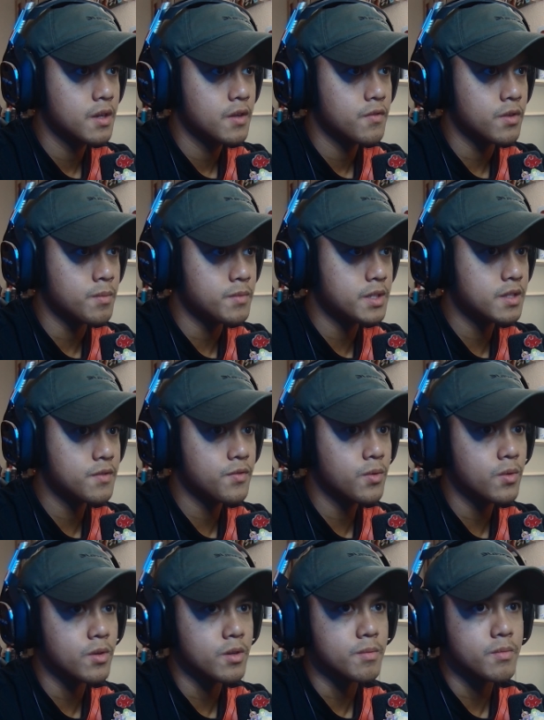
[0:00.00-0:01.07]
from this
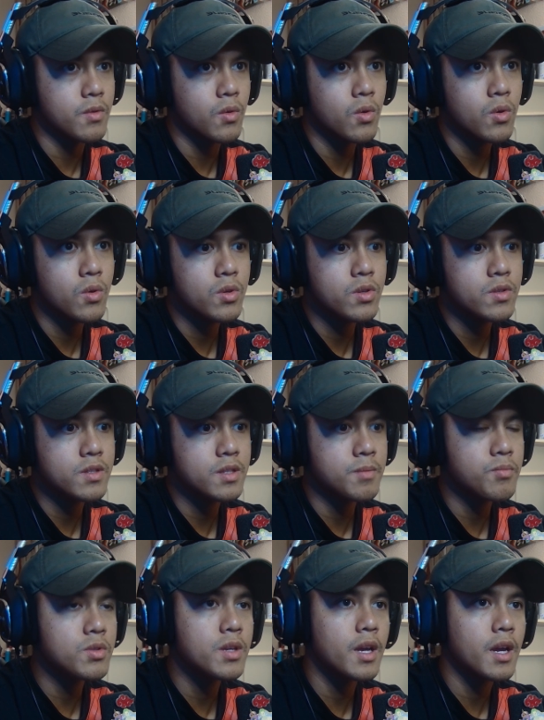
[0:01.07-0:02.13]
form, all you
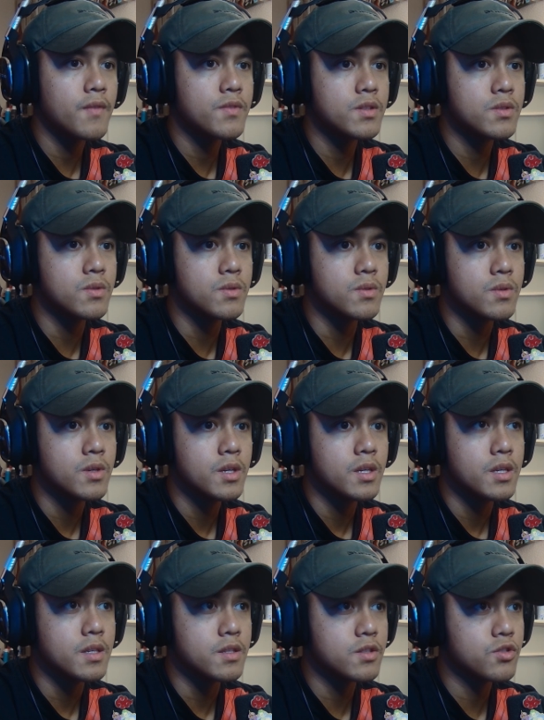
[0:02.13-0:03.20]
simply have to do
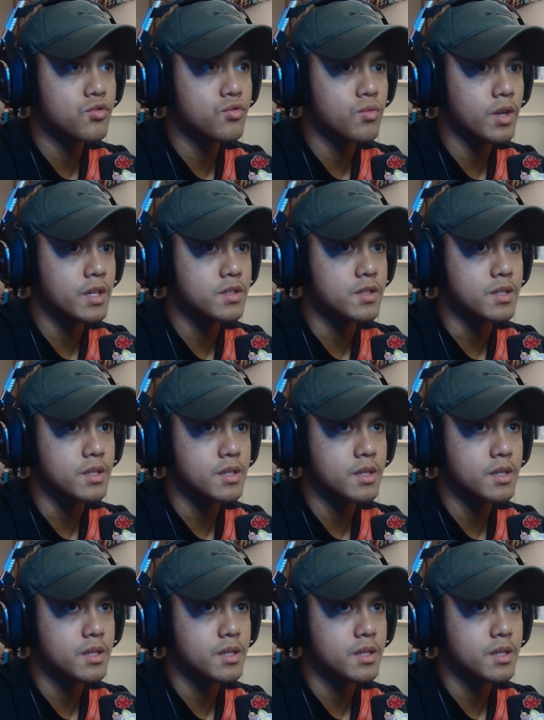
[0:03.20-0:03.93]
is stretch it.